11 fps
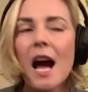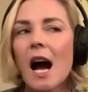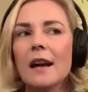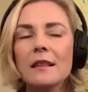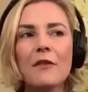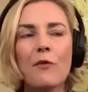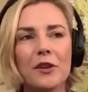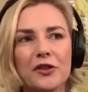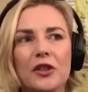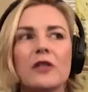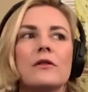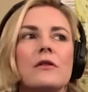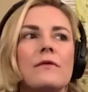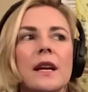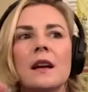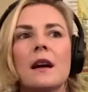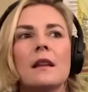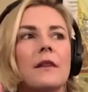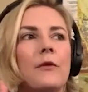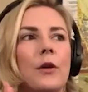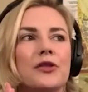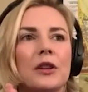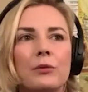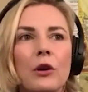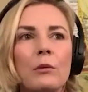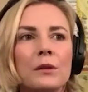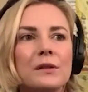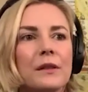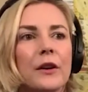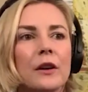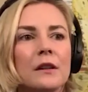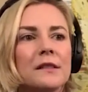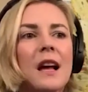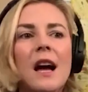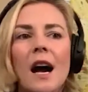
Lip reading: I love watching her in the ring. I love watching promos of hers.